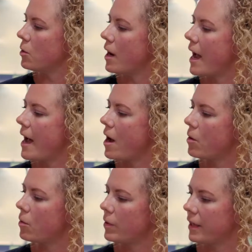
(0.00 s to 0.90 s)

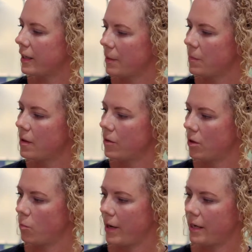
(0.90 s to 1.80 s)
how we clip
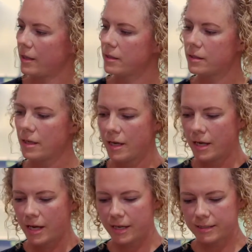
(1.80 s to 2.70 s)
their wings
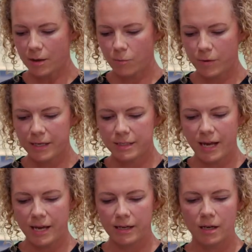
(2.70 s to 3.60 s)
is that we
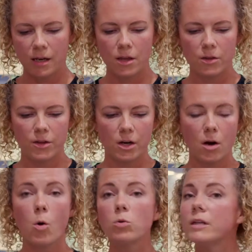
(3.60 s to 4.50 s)
take their
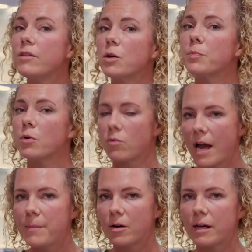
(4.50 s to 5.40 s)
only their
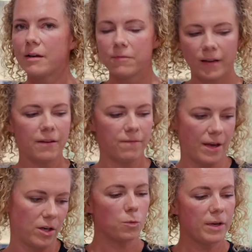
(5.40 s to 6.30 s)
primary flight
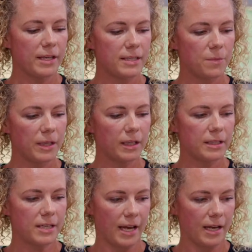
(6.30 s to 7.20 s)
feathers. We typically
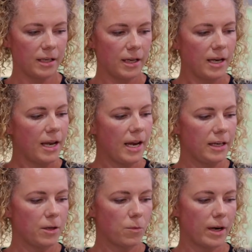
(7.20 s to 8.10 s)
take
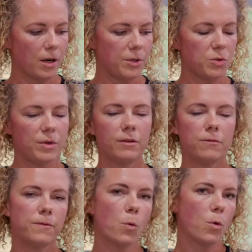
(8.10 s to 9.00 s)
anywhere between
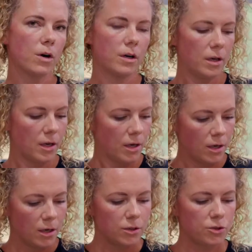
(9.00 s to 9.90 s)
four
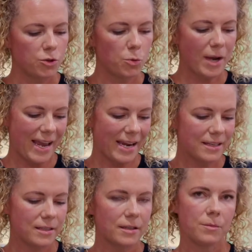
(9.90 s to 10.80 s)
to
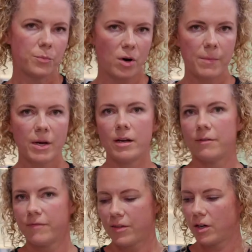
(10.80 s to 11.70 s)
eight primary
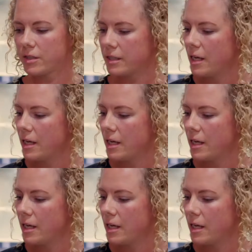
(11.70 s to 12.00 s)
feathers.